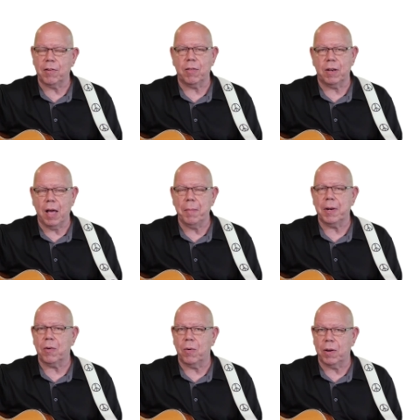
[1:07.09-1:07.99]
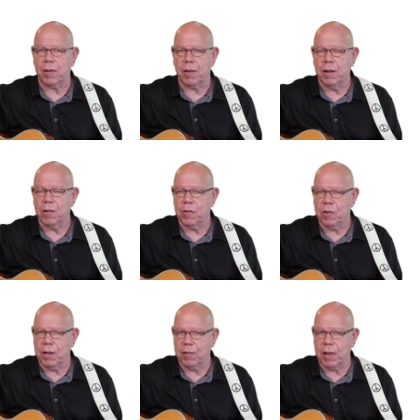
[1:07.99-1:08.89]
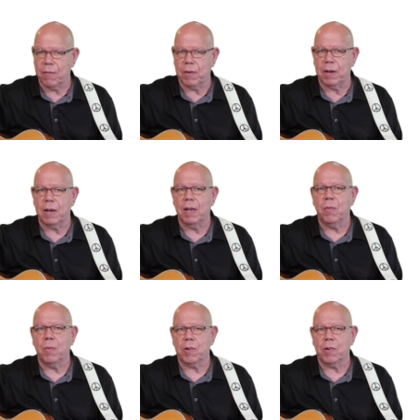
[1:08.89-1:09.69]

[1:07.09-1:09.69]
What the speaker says: so the dominant chord is G7,